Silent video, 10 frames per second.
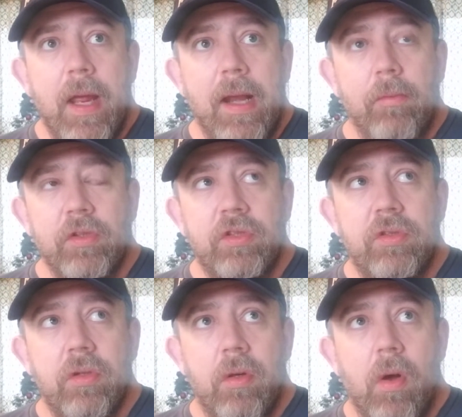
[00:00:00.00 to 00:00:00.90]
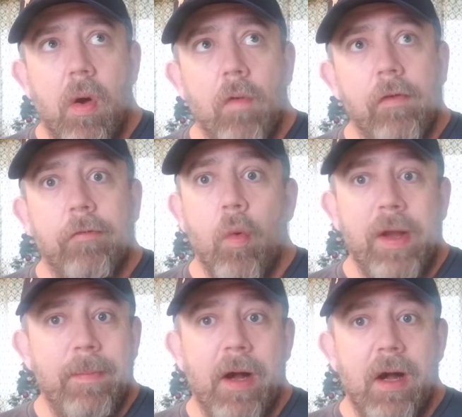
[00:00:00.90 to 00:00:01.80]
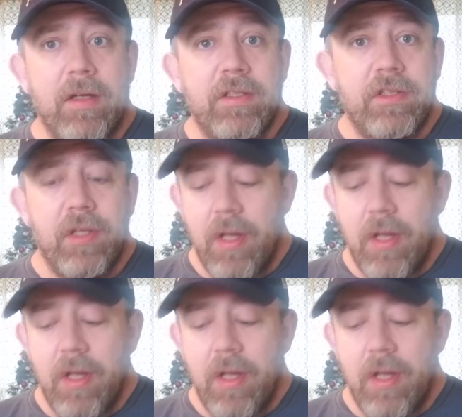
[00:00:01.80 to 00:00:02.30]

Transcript: and it was over $40.